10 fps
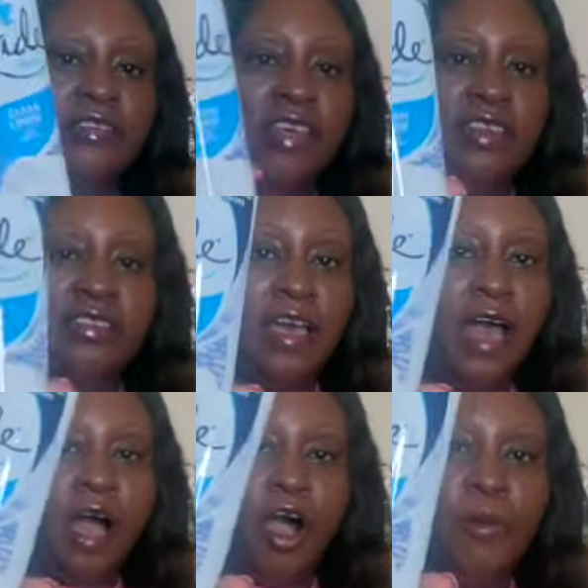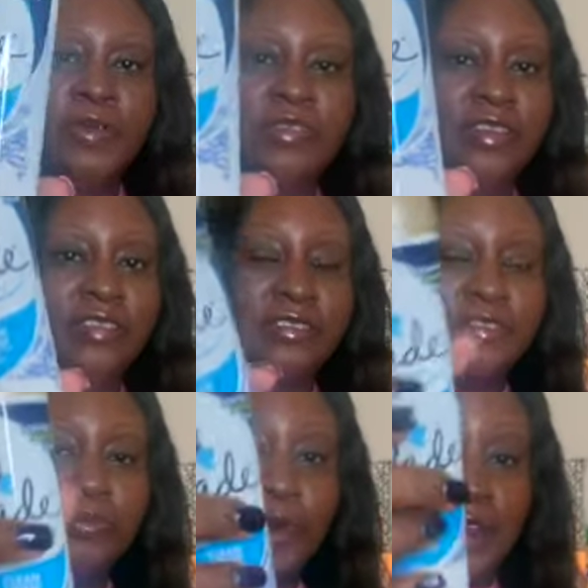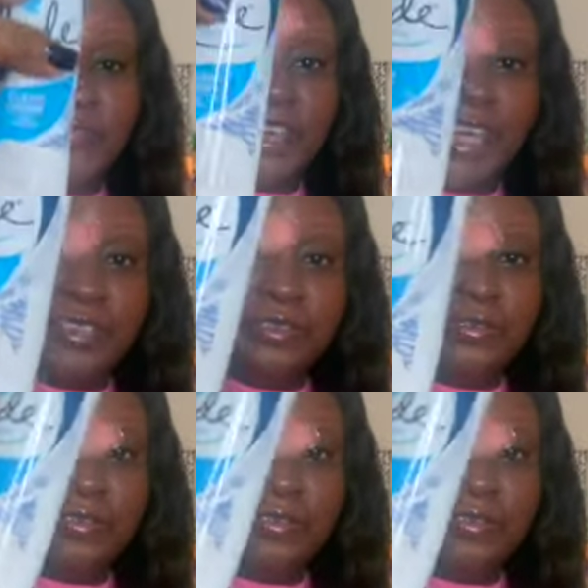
like this. I always get this. Matter of fact, I use